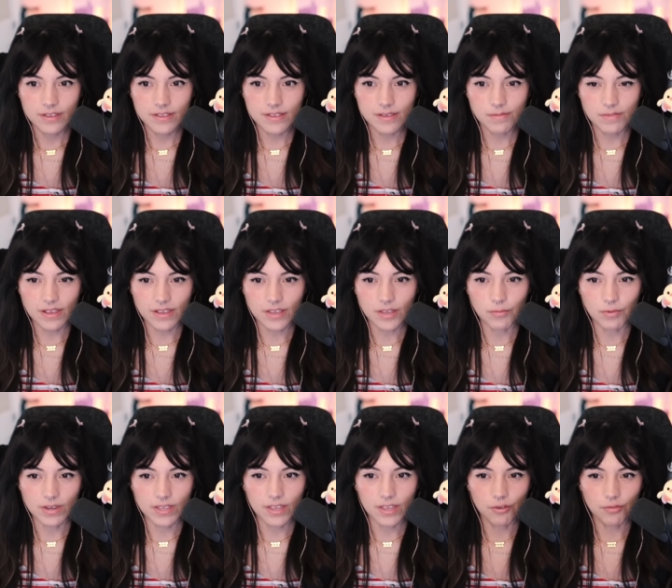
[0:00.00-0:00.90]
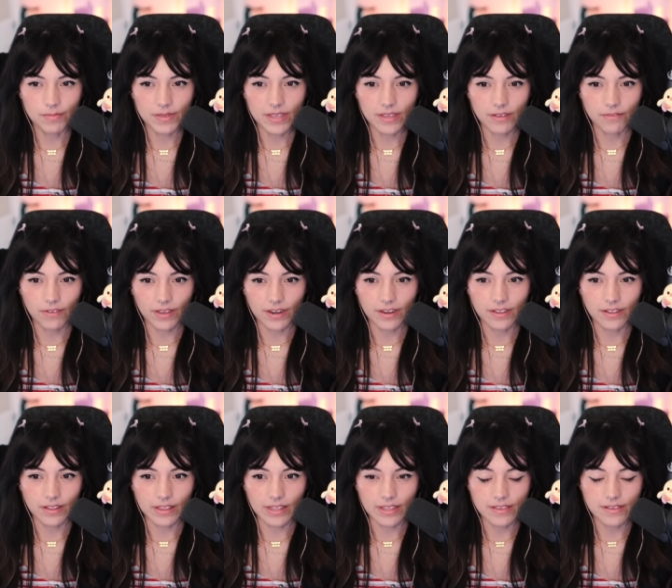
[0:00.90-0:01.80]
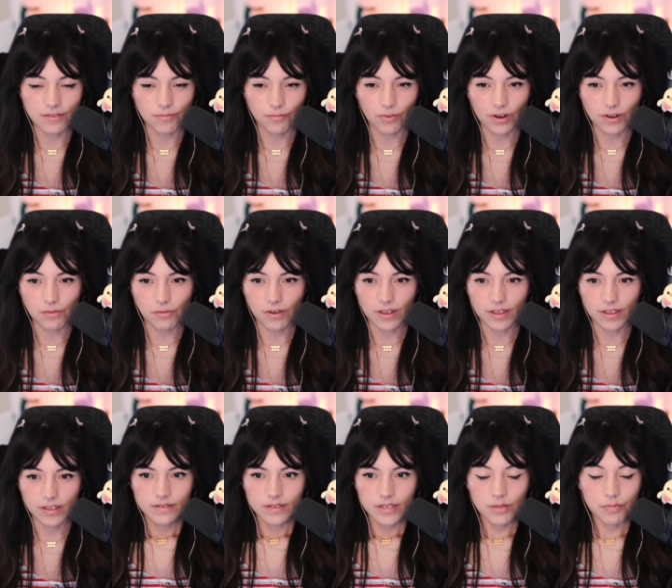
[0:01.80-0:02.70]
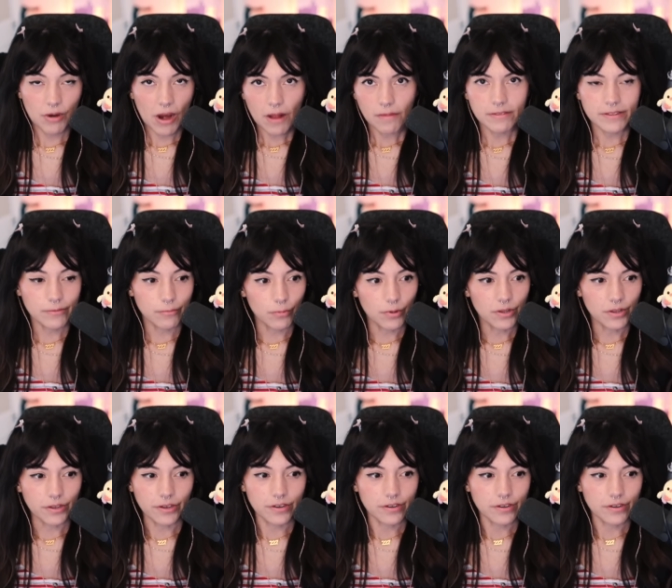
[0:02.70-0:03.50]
He seems like he would kill me if I didn't listen right away. He probably would.